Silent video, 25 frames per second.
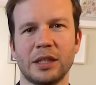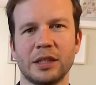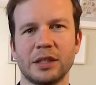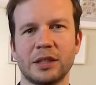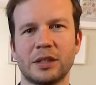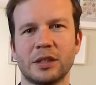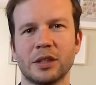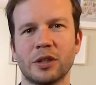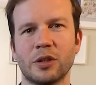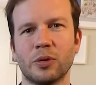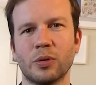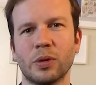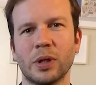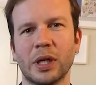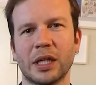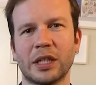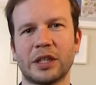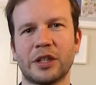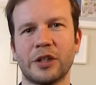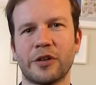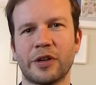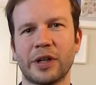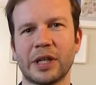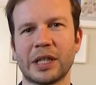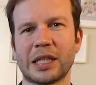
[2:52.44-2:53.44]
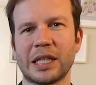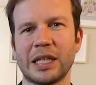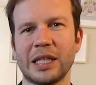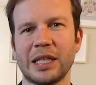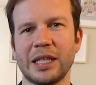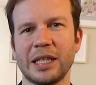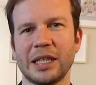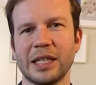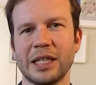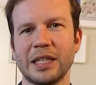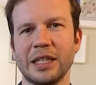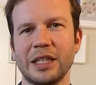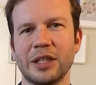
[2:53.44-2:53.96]
So
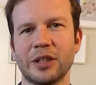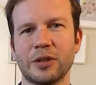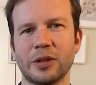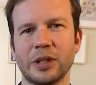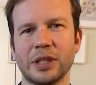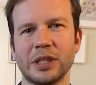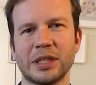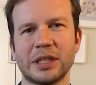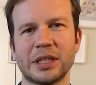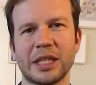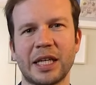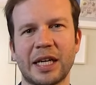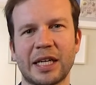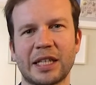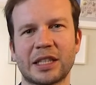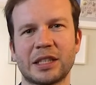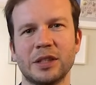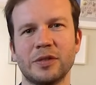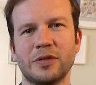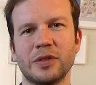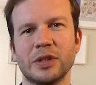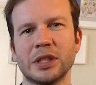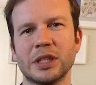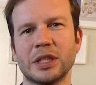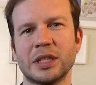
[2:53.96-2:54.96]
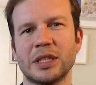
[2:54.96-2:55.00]
currently Leo is active in